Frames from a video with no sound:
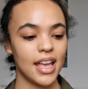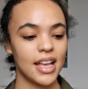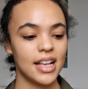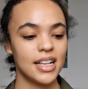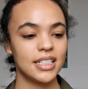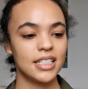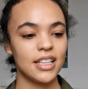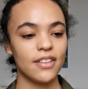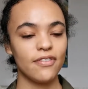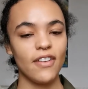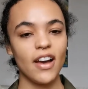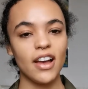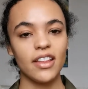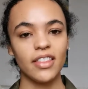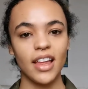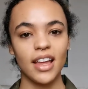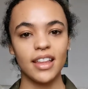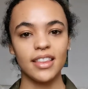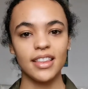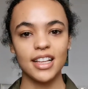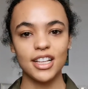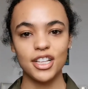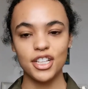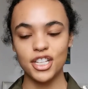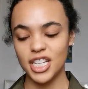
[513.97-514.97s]
is the fact
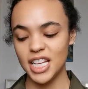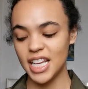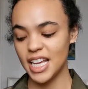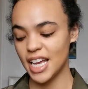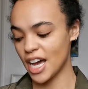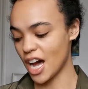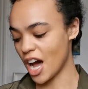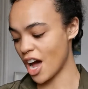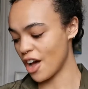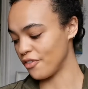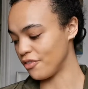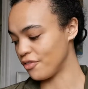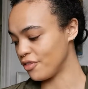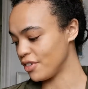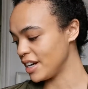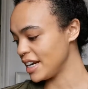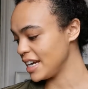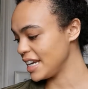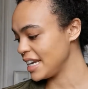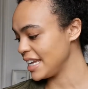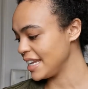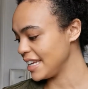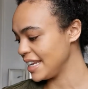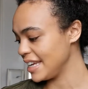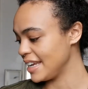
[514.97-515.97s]
that this year I've
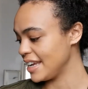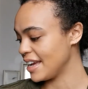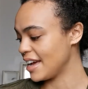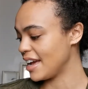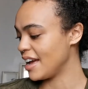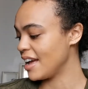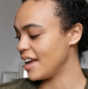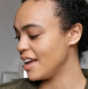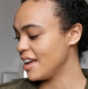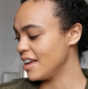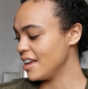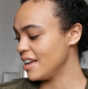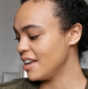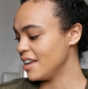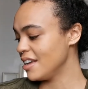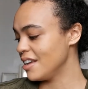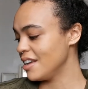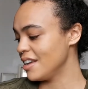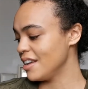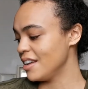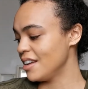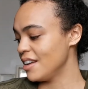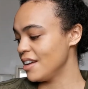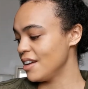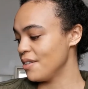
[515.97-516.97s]
really
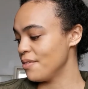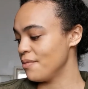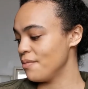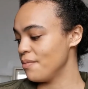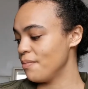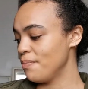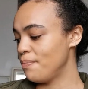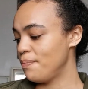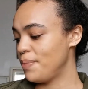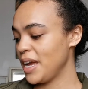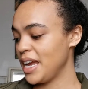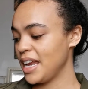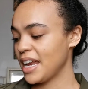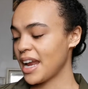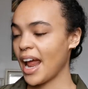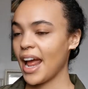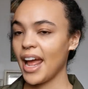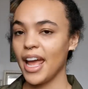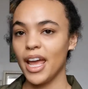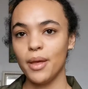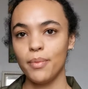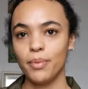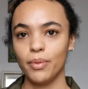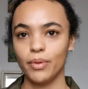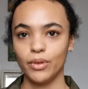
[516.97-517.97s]
been
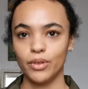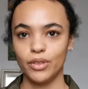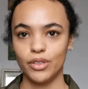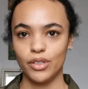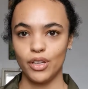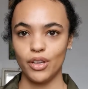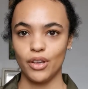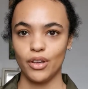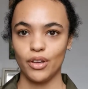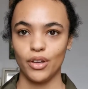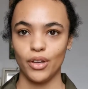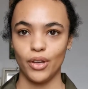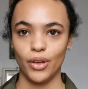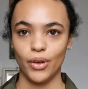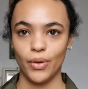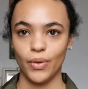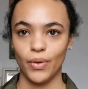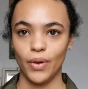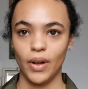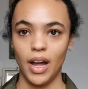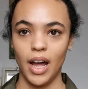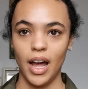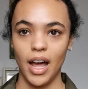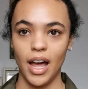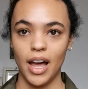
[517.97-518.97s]
able
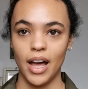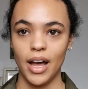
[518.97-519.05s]
to